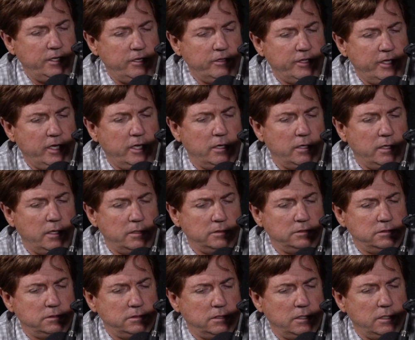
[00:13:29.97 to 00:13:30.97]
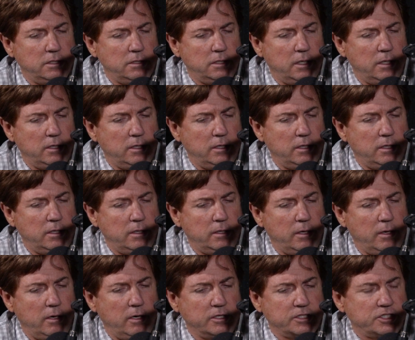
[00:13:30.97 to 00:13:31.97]
I do think
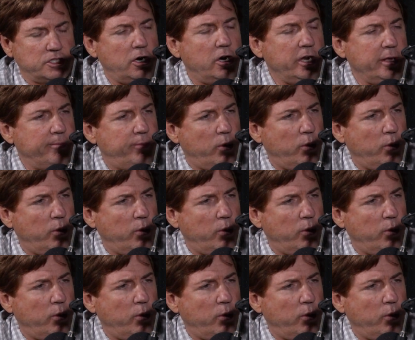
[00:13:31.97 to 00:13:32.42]
a starting